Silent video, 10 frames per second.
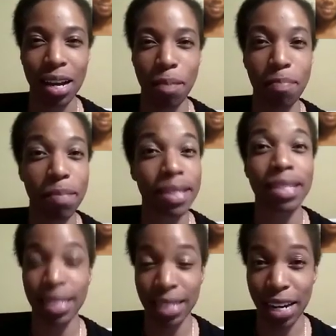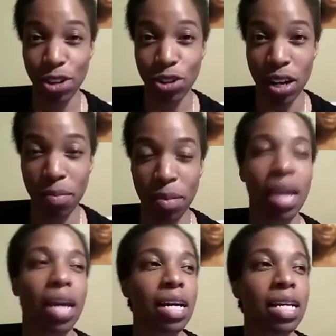business session
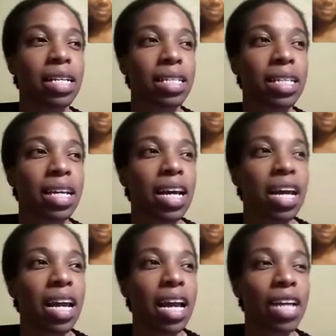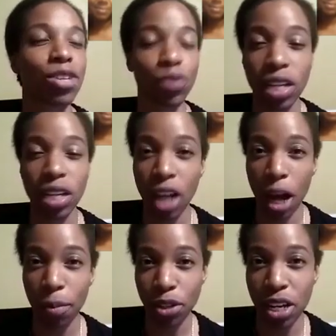because it's really an
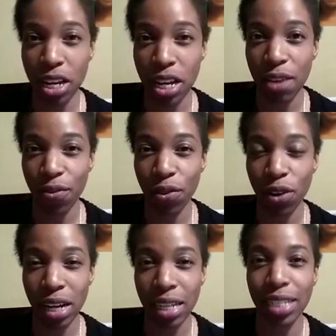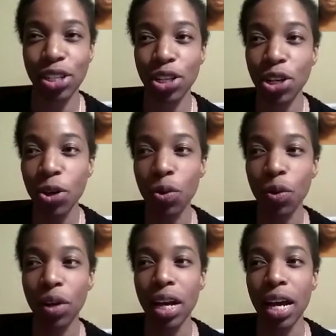opportunity for us
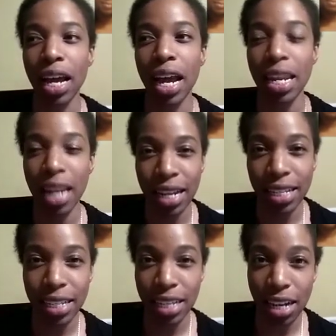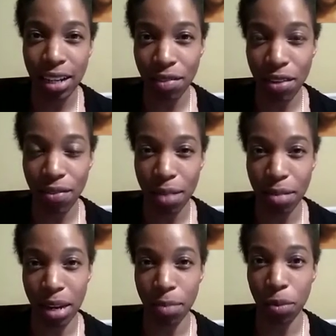to connect as a Young Living
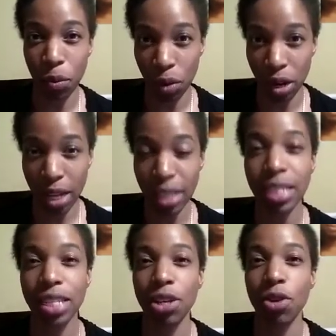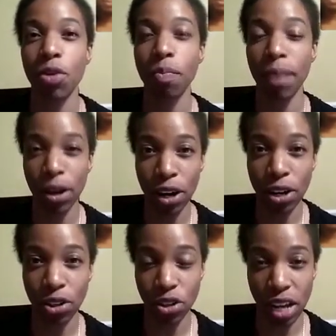family, number one, to better
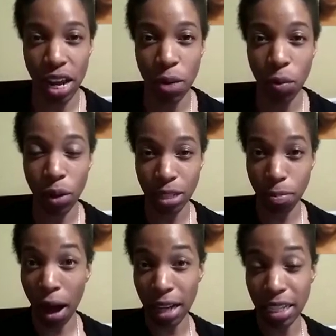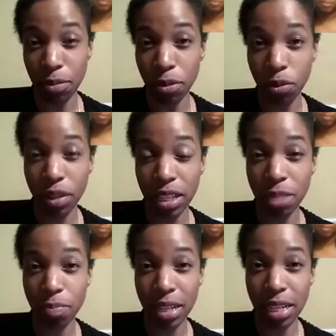understand what's possible with this
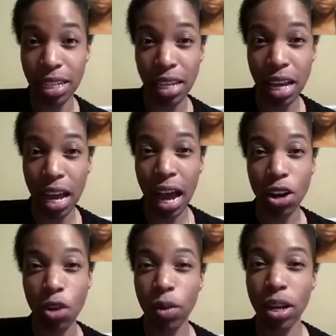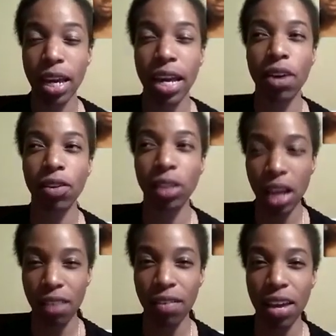business. I know we hear a
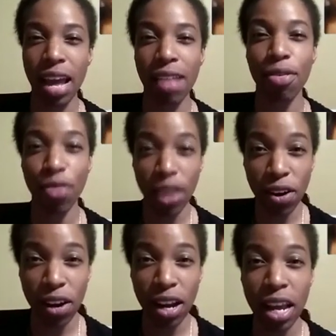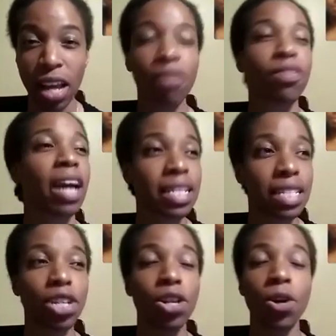lot of it in theory of yes, you